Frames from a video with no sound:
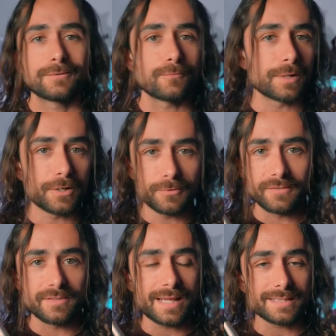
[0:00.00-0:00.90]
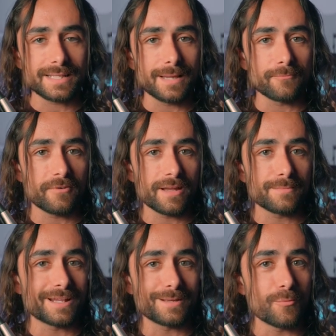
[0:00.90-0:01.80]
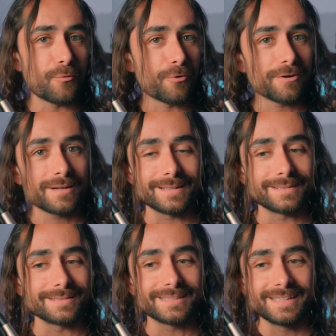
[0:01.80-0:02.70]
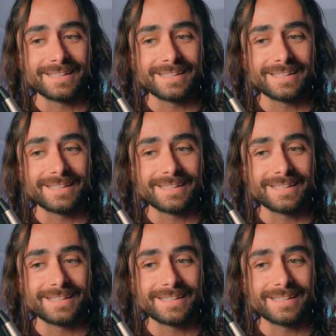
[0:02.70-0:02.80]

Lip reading: we don't live in that time frame anymore. And